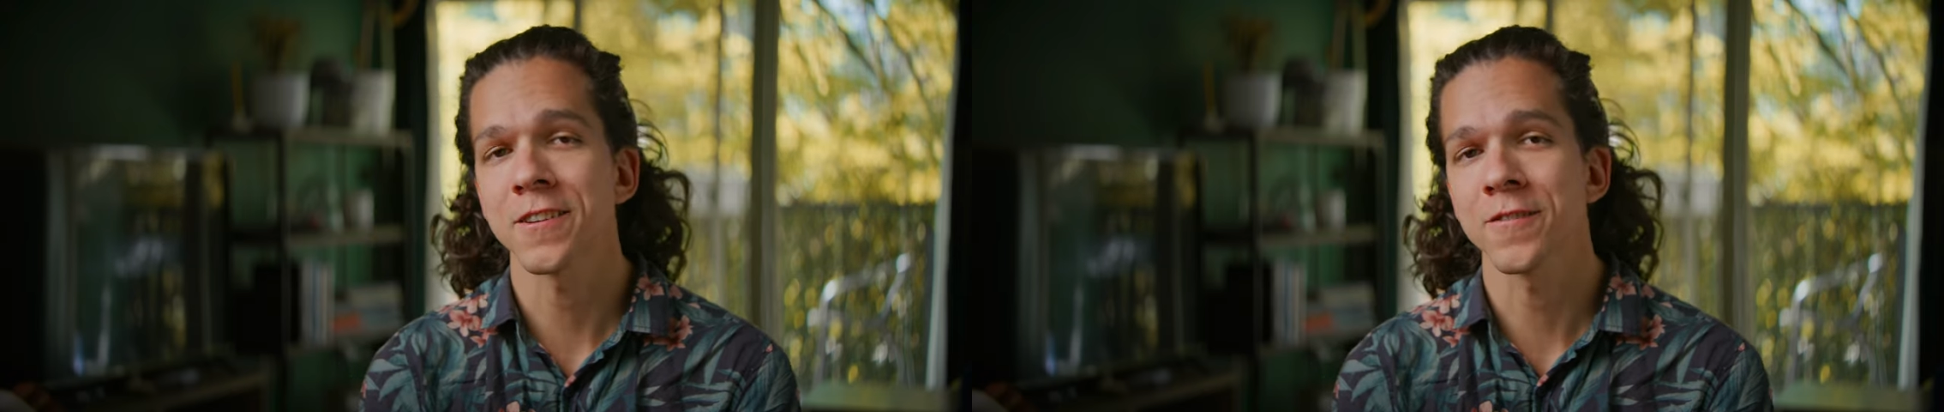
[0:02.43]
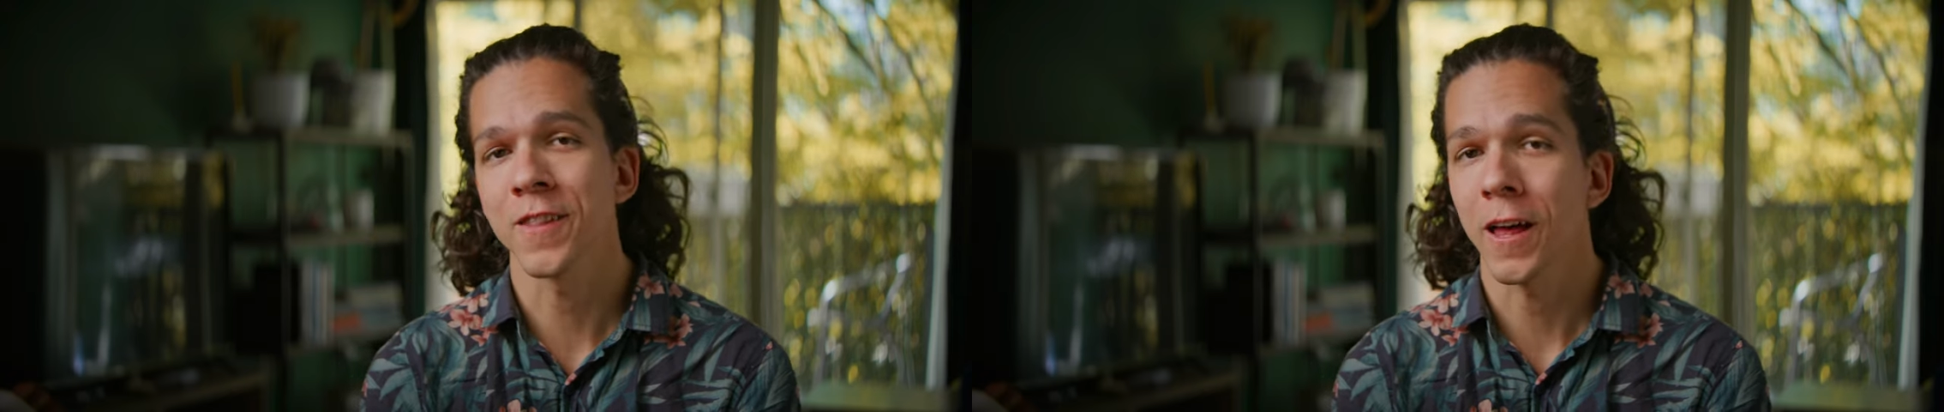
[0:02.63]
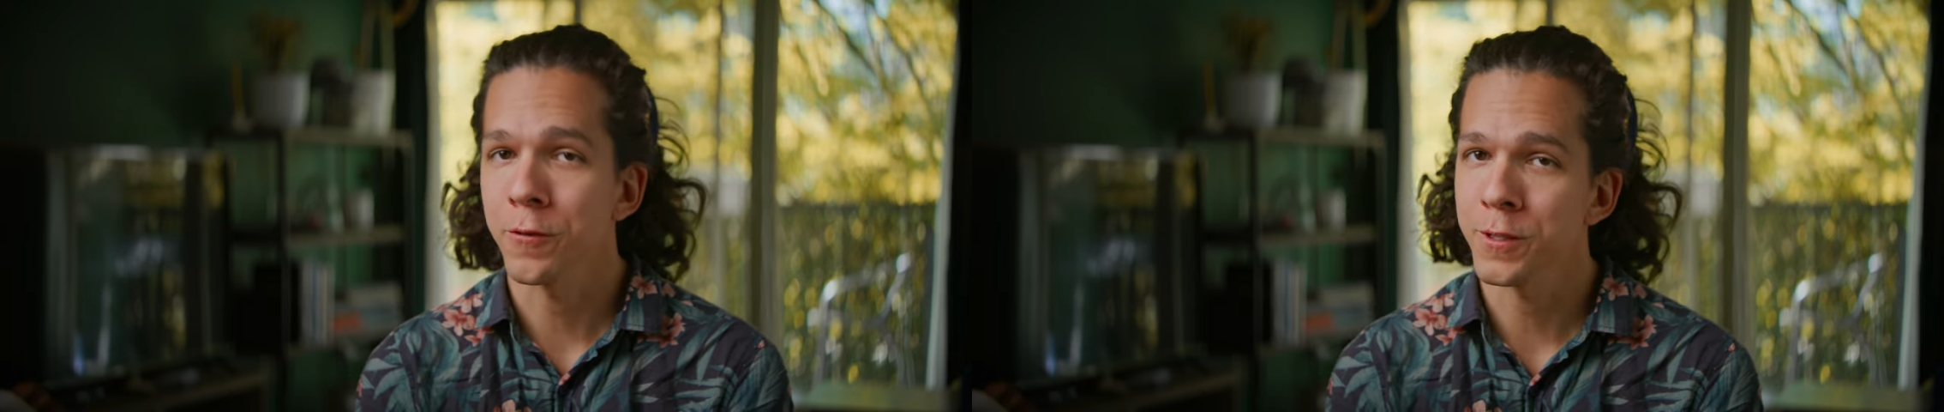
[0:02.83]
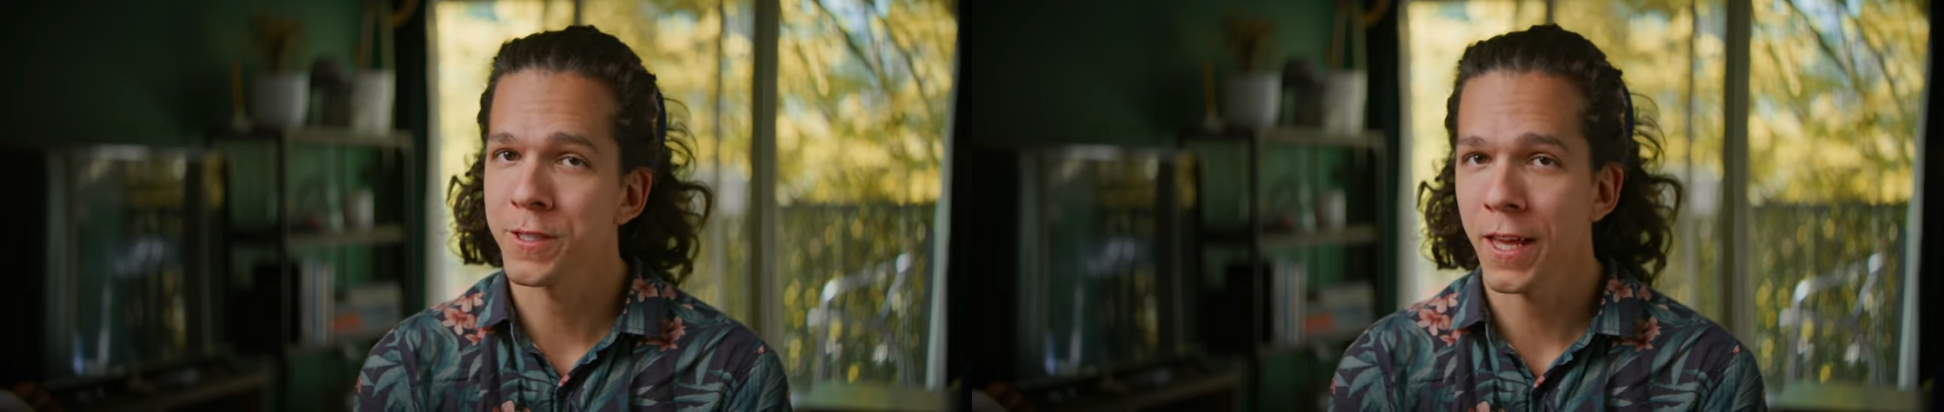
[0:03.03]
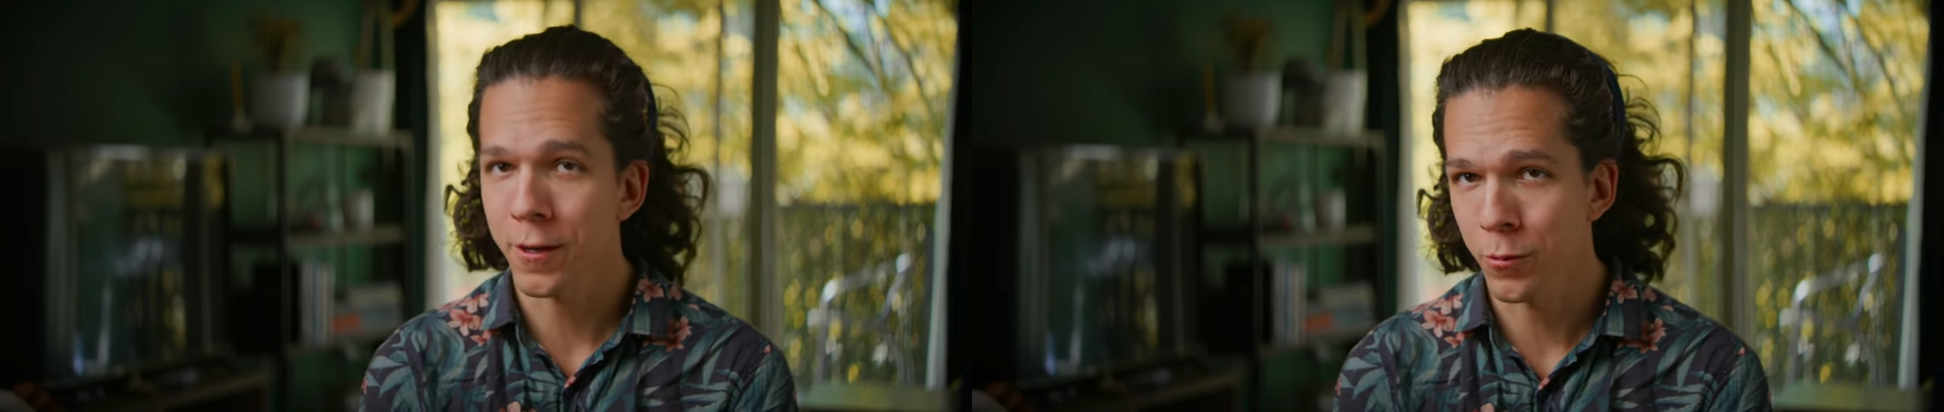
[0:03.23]
of Laowa's
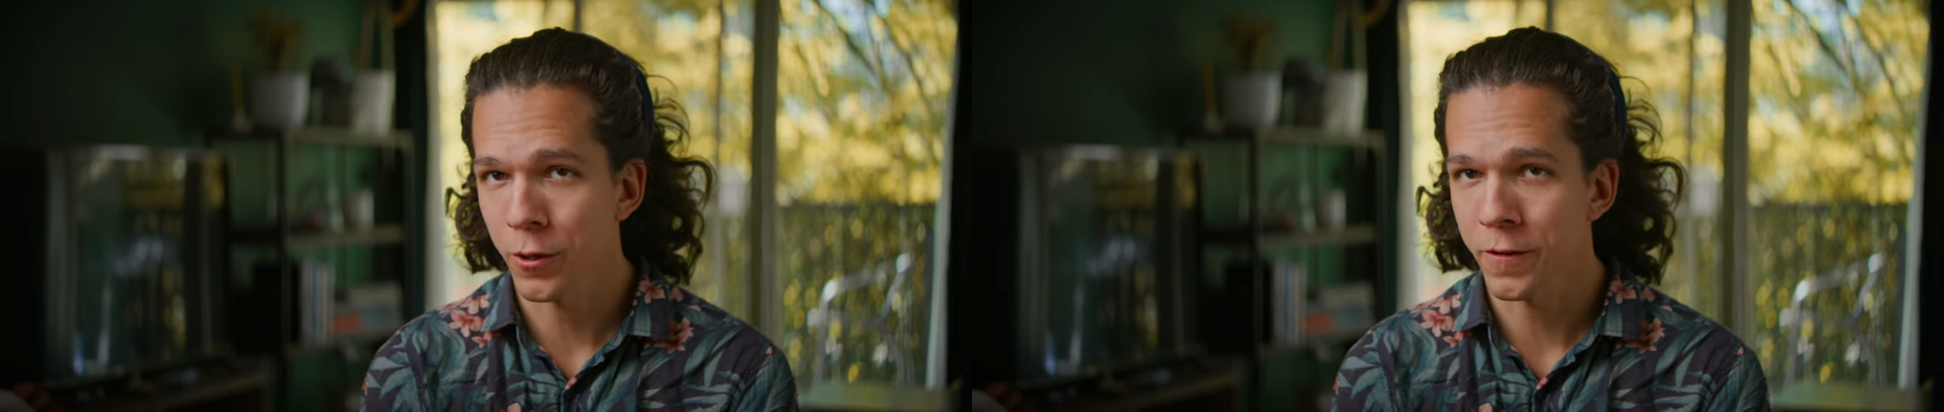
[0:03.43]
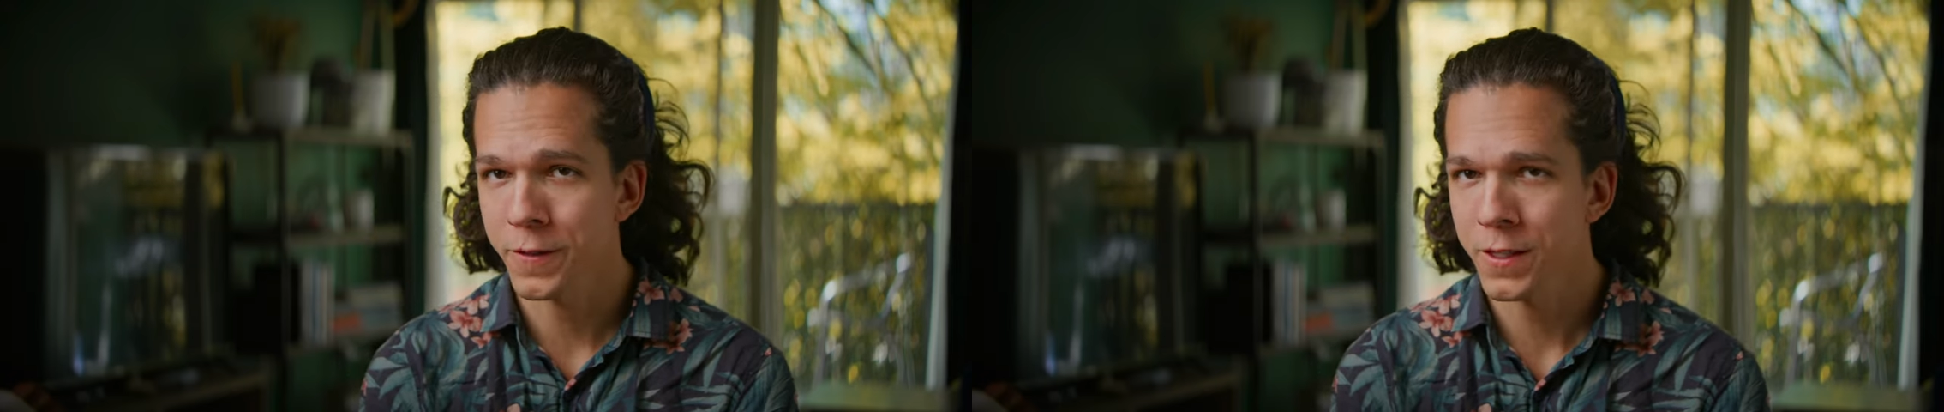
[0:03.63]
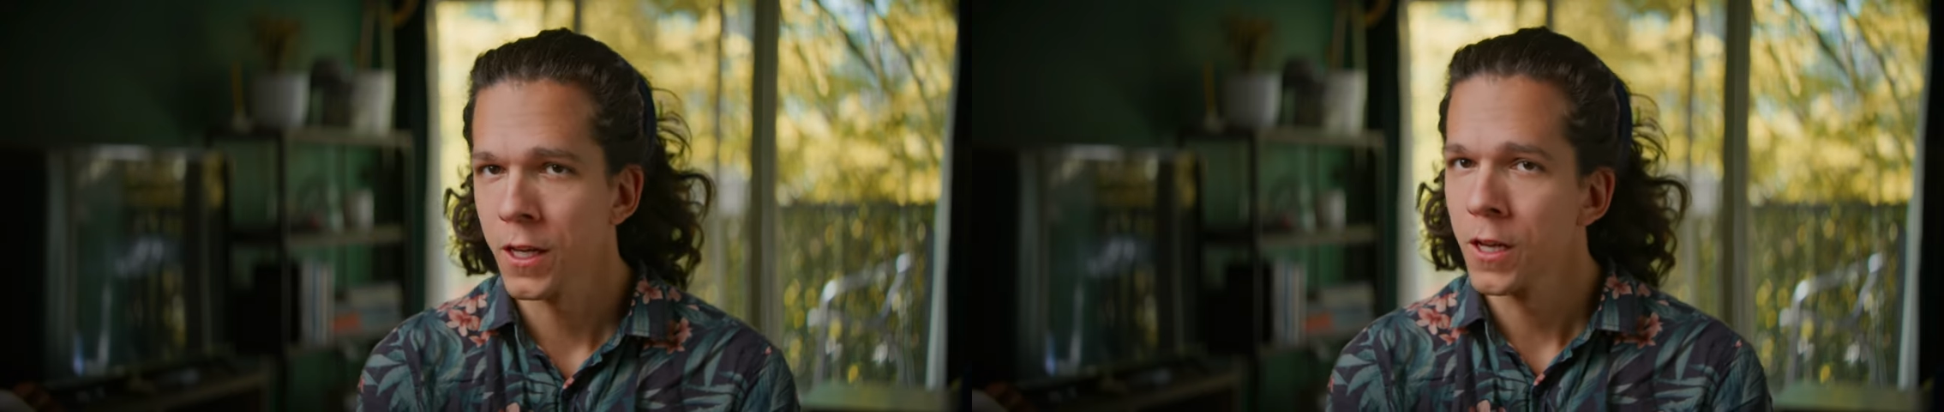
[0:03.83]
Nanomorphs,